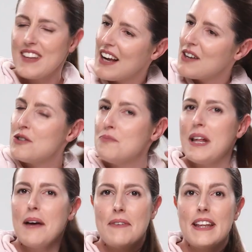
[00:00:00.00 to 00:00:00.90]
I use
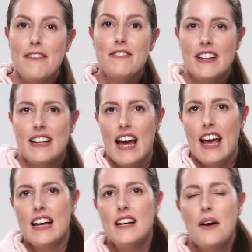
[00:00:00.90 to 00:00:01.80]
primer every
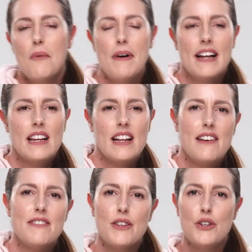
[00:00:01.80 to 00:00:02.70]
day, but I
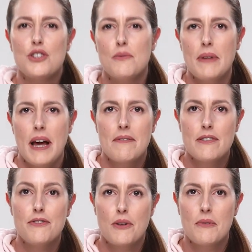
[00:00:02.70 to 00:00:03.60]
never use the
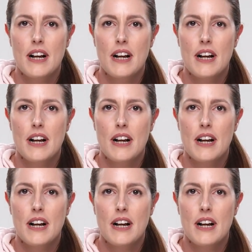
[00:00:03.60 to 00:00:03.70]
primer from